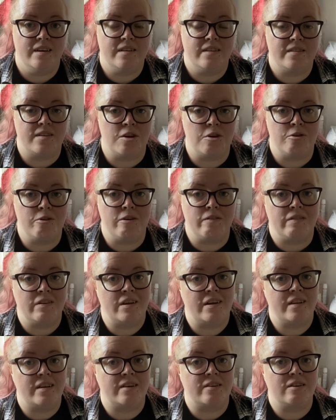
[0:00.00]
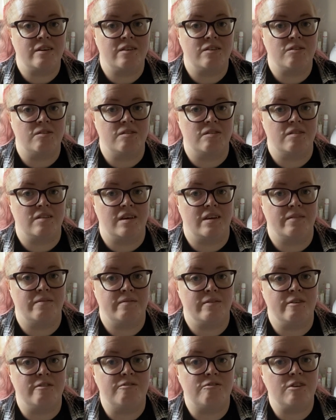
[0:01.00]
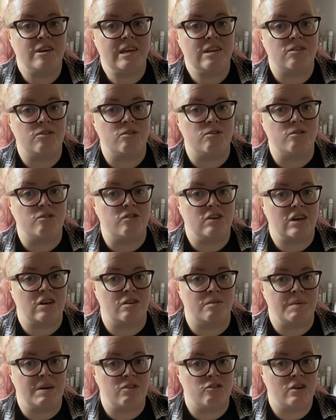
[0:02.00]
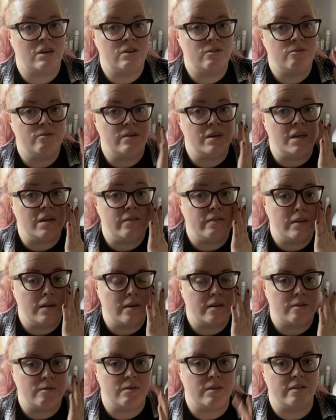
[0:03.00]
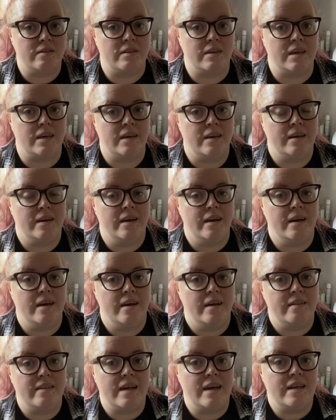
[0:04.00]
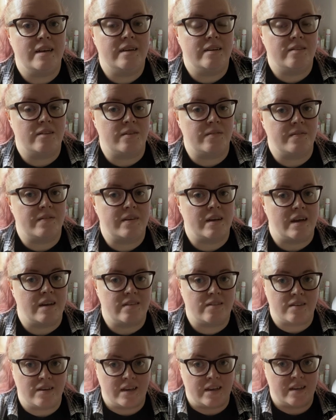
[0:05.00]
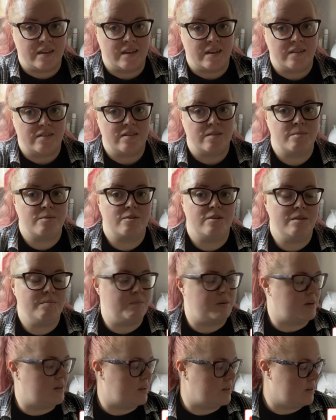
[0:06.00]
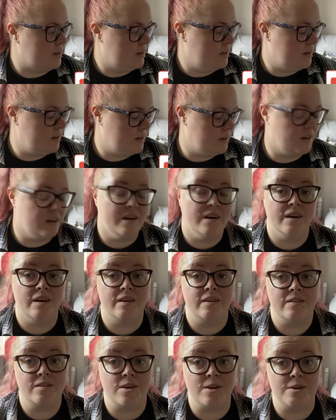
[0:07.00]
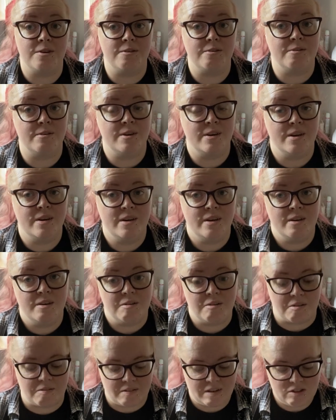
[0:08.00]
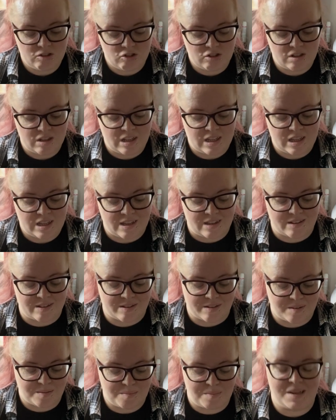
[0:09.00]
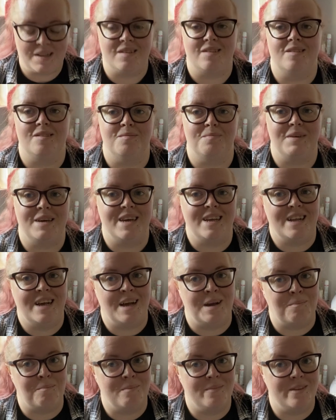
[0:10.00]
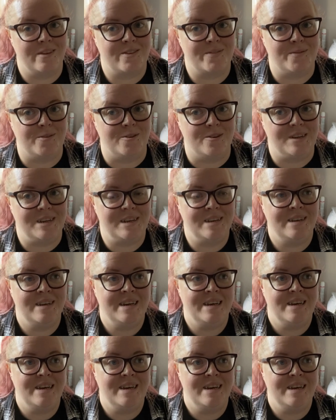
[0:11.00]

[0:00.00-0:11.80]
So if you like that kind of content, feel free to check out my channel. And if you like what you see, then don't forget to hit that subscribe button. So we've actually been to B&M this morning.